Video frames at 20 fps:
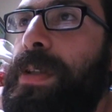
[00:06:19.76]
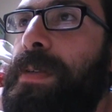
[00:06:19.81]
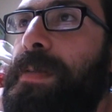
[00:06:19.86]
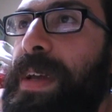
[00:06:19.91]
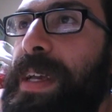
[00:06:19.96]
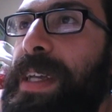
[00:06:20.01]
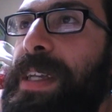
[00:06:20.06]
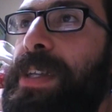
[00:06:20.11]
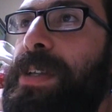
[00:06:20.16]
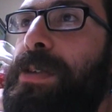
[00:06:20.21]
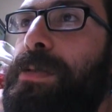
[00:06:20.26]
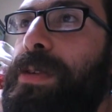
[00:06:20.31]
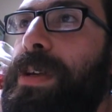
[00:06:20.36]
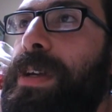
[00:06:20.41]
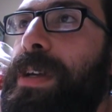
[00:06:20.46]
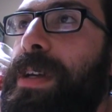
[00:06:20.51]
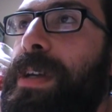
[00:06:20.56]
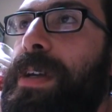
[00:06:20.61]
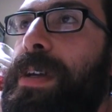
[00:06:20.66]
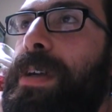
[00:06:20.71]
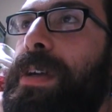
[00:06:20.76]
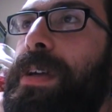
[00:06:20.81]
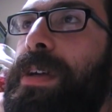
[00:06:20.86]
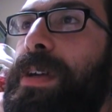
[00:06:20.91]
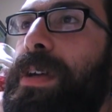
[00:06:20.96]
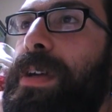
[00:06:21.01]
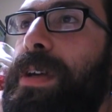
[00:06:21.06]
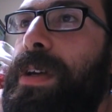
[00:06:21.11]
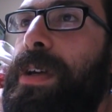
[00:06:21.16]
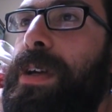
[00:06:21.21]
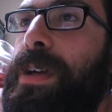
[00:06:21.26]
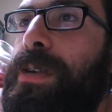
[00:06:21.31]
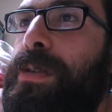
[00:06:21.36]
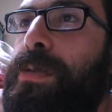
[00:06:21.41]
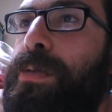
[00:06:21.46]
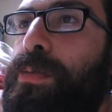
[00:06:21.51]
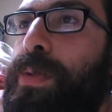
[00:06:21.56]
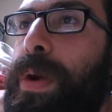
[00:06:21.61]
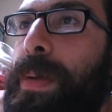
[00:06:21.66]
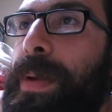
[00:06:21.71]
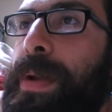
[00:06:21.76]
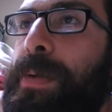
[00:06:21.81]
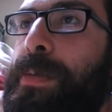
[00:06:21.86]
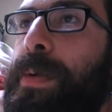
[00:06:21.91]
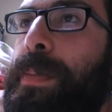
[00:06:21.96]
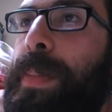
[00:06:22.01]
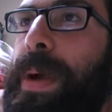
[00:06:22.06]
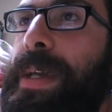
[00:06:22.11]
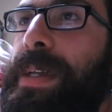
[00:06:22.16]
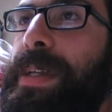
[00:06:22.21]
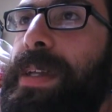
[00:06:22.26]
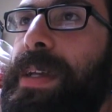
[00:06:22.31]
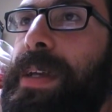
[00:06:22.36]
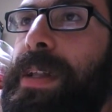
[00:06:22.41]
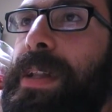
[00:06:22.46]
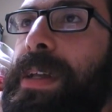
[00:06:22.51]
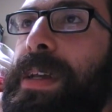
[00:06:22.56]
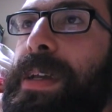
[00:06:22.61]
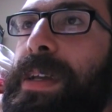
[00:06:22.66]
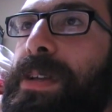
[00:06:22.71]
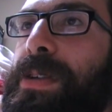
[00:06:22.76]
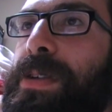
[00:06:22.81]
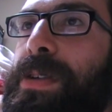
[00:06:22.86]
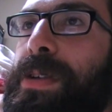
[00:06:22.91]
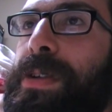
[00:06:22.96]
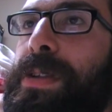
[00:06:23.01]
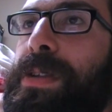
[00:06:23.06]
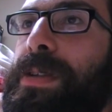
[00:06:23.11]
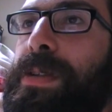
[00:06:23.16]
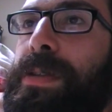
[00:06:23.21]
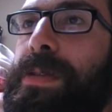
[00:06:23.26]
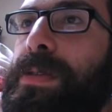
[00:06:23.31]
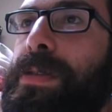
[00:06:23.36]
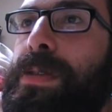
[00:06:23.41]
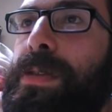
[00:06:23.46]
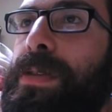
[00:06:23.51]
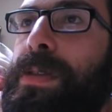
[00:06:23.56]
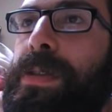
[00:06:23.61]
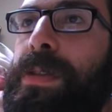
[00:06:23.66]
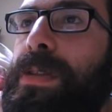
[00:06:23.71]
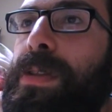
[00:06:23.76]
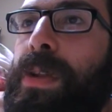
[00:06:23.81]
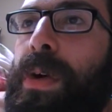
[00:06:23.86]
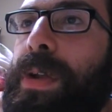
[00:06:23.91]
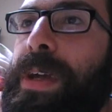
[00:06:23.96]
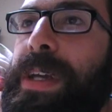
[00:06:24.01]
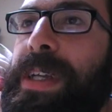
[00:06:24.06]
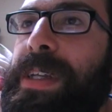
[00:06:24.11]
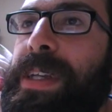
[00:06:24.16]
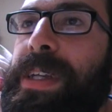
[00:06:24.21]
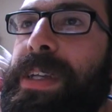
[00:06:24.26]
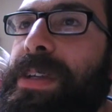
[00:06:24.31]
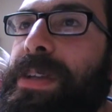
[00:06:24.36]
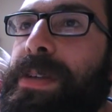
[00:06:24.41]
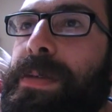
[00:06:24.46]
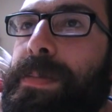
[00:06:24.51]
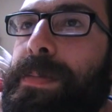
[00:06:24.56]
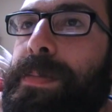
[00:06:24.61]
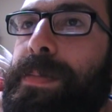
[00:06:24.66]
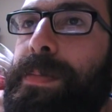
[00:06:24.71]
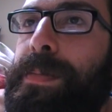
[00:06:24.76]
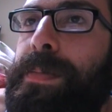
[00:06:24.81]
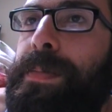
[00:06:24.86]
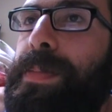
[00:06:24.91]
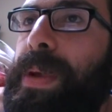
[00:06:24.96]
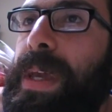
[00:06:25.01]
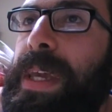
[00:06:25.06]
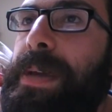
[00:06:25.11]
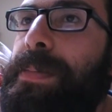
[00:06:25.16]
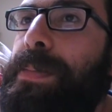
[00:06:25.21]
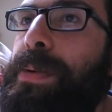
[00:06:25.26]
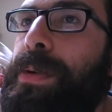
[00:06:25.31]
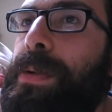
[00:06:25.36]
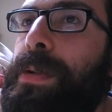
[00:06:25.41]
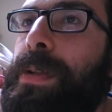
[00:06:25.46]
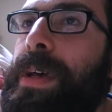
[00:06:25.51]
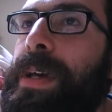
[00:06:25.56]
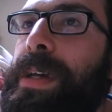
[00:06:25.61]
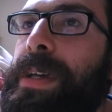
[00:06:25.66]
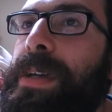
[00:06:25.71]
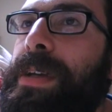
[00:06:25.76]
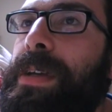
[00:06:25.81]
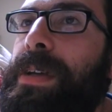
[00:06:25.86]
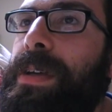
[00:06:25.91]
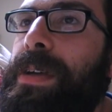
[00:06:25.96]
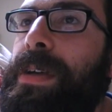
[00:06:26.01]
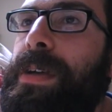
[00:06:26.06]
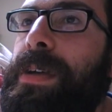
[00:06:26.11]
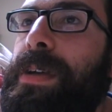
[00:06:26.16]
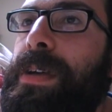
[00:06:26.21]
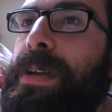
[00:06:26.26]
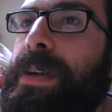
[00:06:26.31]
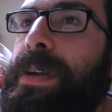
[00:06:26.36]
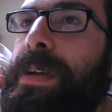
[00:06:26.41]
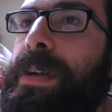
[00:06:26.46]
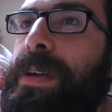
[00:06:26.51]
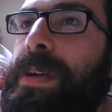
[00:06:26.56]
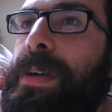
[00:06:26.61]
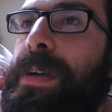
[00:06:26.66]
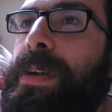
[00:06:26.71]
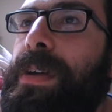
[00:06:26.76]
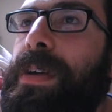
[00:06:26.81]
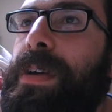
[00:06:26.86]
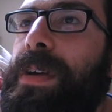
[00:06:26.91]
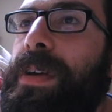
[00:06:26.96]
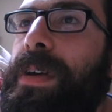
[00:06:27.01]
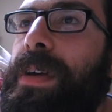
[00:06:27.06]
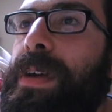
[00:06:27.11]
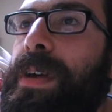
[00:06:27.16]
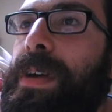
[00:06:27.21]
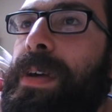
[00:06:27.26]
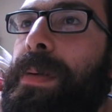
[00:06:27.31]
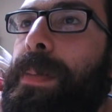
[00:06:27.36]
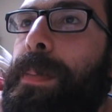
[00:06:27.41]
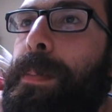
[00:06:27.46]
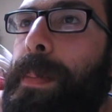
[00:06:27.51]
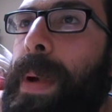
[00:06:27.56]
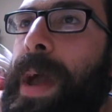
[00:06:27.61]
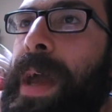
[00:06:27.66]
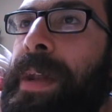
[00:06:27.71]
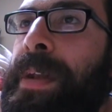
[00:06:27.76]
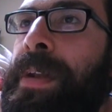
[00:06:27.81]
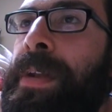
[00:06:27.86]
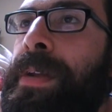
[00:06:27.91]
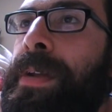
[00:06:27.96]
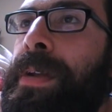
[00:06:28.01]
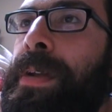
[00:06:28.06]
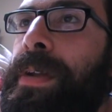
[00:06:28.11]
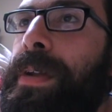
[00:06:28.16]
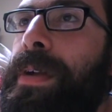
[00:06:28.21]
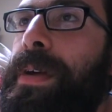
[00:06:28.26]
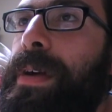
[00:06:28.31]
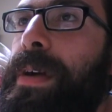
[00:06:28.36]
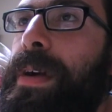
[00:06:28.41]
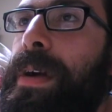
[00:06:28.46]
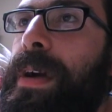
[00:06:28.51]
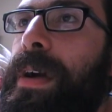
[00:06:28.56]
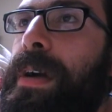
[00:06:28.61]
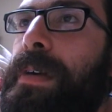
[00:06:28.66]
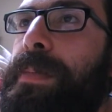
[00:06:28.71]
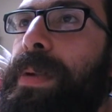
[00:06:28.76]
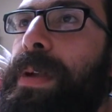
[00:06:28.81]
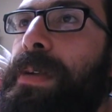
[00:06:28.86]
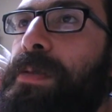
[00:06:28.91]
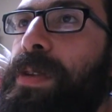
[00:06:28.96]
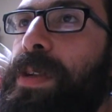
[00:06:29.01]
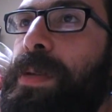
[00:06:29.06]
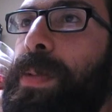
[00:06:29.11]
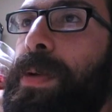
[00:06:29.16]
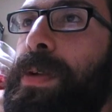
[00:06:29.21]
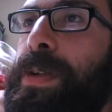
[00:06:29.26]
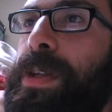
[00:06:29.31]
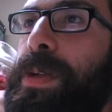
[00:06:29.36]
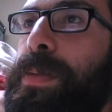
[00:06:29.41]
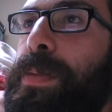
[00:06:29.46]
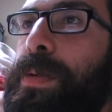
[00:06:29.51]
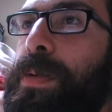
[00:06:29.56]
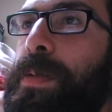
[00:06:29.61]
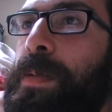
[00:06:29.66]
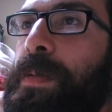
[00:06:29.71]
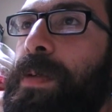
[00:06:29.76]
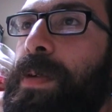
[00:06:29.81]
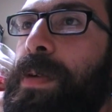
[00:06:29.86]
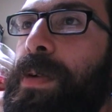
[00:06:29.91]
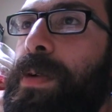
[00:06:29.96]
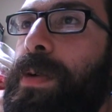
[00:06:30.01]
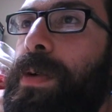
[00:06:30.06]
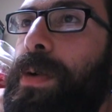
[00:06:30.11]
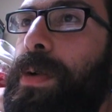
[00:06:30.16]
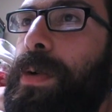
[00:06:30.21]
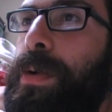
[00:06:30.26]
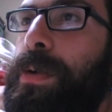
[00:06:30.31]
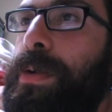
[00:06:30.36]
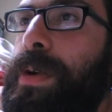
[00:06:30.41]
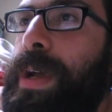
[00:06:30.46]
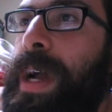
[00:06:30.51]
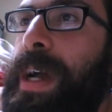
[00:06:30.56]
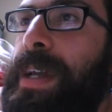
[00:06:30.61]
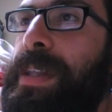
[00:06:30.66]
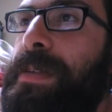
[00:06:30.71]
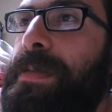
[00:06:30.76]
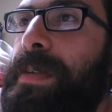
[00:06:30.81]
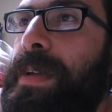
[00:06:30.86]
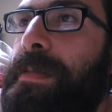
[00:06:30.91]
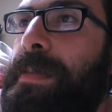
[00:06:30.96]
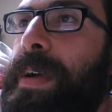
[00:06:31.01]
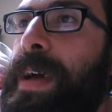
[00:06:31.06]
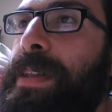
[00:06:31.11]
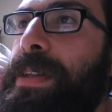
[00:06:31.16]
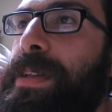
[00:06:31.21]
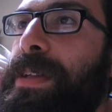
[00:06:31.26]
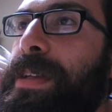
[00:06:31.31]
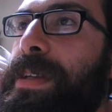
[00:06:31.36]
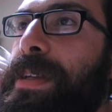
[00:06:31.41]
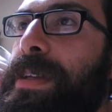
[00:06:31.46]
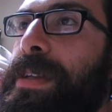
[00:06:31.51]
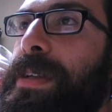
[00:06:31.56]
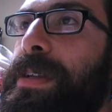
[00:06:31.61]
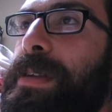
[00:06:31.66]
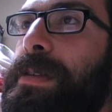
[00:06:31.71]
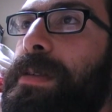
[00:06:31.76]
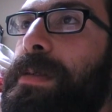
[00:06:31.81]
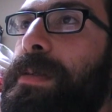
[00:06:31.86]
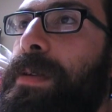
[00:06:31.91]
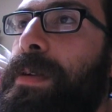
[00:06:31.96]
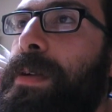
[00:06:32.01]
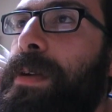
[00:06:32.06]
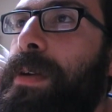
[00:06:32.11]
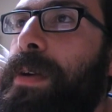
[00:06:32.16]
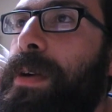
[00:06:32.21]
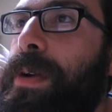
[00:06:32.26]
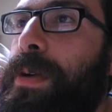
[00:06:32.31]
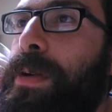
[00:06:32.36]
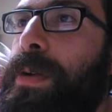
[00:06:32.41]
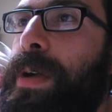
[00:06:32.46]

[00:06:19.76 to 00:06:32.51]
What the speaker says: of history, women were basically just non-existent people. Like, men have been responsible for all kinds of advances and all